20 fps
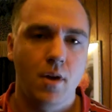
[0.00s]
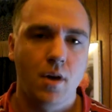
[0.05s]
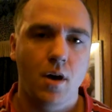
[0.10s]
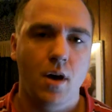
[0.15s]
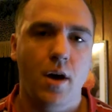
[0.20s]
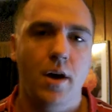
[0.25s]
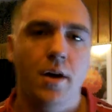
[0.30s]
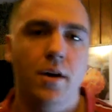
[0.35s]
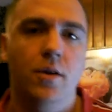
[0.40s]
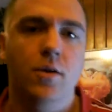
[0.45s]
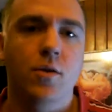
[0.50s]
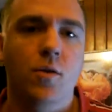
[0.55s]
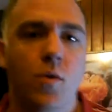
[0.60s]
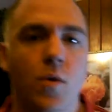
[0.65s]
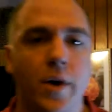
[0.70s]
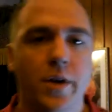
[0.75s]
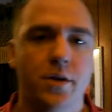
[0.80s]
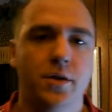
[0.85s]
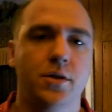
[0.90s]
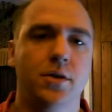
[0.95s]
I had
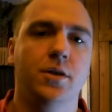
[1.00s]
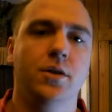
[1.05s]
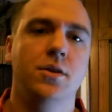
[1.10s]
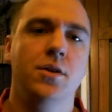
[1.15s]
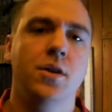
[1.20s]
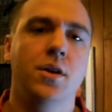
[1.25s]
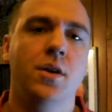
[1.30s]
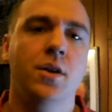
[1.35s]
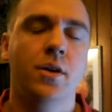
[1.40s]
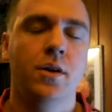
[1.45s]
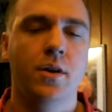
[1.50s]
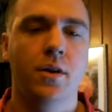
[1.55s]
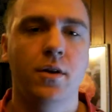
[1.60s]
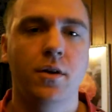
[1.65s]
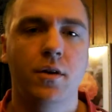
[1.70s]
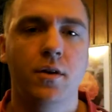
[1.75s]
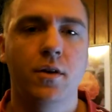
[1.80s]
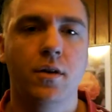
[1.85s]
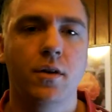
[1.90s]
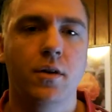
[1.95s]
questioned
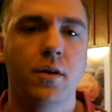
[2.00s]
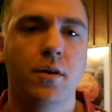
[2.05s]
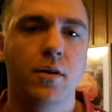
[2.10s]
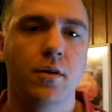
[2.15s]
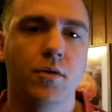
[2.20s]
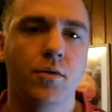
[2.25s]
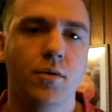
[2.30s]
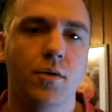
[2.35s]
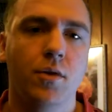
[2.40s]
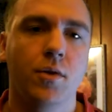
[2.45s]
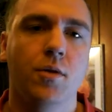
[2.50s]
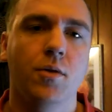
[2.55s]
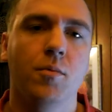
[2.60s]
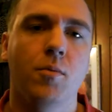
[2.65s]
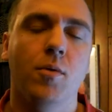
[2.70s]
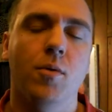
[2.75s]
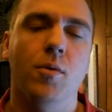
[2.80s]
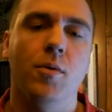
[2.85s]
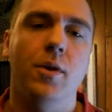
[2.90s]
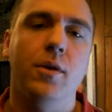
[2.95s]
until, you know,
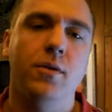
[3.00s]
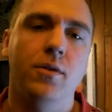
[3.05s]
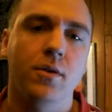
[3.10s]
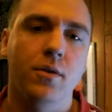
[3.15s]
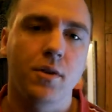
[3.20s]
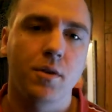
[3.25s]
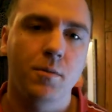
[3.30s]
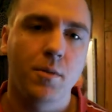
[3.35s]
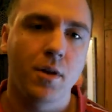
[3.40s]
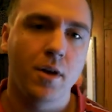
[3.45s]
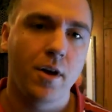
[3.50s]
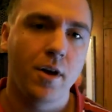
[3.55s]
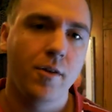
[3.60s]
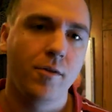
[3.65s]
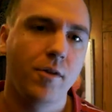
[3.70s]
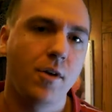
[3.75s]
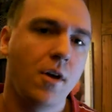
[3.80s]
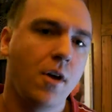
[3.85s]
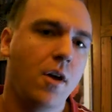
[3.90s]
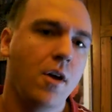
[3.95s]
more recently in my
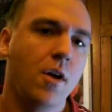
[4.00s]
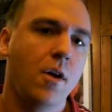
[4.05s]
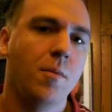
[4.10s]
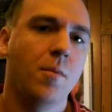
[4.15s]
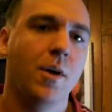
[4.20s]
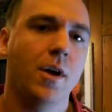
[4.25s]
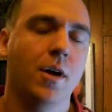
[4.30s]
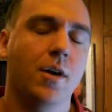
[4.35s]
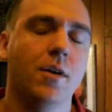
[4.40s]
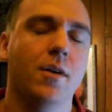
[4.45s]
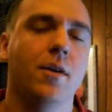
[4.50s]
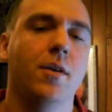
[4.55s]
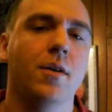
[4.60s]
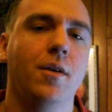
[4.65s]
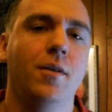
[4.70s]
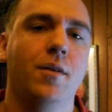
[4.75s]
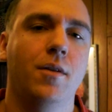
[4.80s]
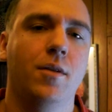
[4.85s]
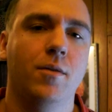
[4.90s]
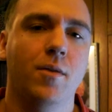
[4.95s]
life, but I can tell
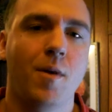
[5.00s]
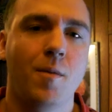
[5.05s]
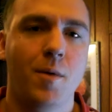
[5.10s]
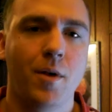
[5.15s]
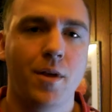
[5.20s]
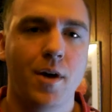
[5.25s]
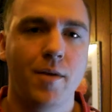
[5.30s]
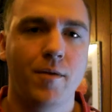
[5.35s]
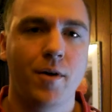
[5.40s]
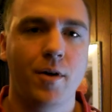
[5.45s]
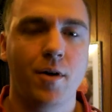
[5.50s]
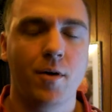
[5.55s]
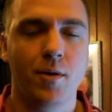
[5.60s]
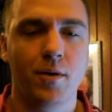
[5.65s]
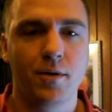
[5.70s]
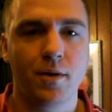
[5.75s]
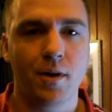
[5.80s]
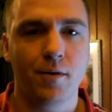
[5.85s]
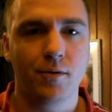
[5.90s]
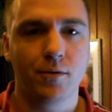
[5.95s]
you that throughout my life I'd
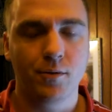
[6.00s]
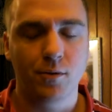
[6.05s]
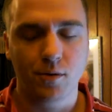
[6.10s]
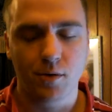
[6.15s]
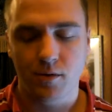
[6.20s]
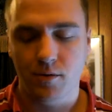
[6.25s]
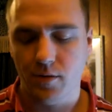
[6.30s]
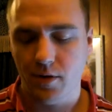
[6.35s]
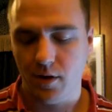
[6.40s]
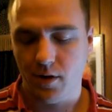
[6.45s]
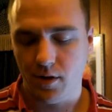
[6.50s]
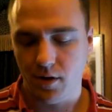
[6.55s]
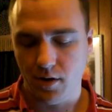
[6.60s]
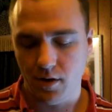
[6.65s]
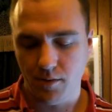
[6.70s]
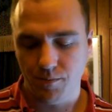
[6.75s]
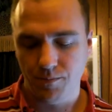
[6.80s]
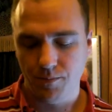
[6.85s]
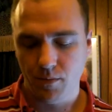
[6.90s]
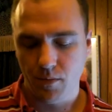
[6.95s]
always have sort of like
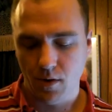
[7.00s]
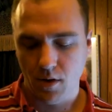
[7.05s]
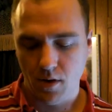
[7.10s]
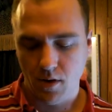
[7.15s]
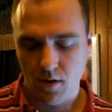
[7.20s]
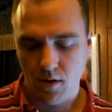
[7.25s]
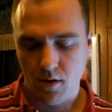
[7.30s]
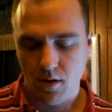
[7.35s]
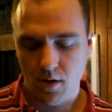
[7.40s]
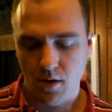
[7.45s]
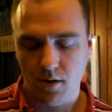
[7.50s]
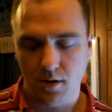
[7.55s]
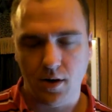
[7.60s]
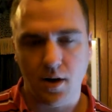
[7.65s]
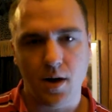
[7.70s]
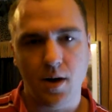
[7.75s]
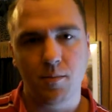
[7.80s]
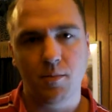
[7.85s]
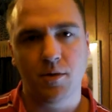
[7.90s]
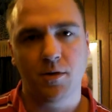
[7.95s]
a a
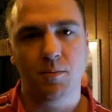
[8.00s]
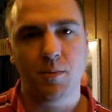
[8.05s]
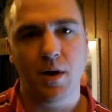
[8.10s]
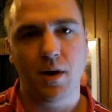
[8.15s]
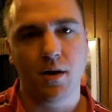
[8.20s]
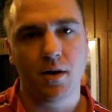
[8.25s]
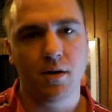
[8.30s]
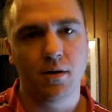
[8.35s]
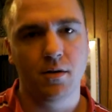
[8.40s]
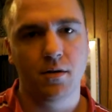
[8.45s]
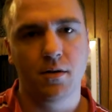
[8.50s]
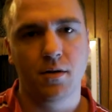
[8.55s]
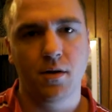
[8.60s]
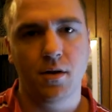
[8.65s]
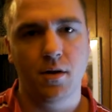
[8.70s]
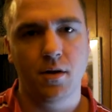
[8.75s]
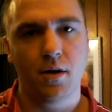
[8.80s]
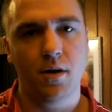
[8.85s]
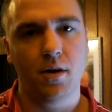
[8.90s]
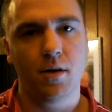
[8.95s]
time span
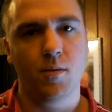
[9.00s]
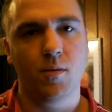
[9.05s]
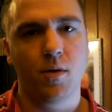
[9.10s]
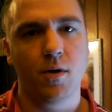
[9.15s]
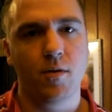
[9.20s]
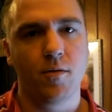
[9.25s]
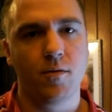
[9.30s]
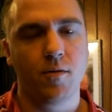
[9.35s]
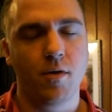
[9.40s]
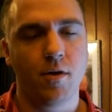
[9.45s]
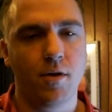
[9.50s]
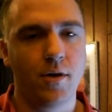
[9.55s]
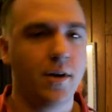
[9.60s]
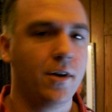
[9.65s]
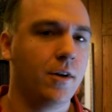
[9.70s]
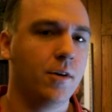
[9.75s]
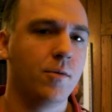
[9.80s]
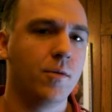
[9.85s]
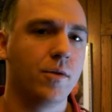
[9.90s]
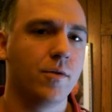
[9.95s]
on any one of on
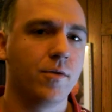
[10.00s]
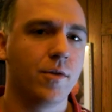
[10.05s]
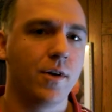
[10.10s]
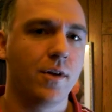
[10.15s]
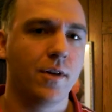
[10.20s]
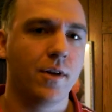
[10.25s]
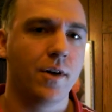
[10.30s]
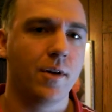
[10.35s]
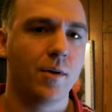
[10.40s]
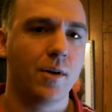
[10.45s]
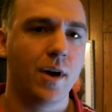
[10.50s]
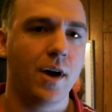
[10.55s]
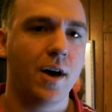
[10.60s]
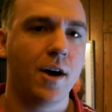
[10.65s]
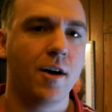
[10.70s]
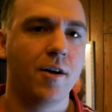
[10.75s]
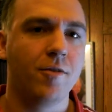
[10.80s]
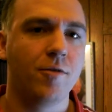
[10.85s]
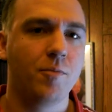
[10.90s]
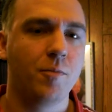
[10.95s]
any one friend that I would
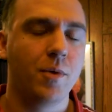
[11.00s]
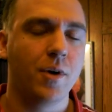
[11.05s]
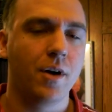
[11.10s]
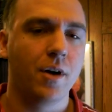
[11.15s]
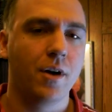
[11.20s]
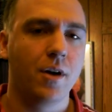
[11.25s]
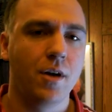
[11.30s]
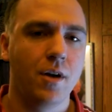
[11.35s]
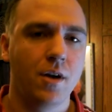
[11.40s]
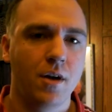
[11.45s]
have. But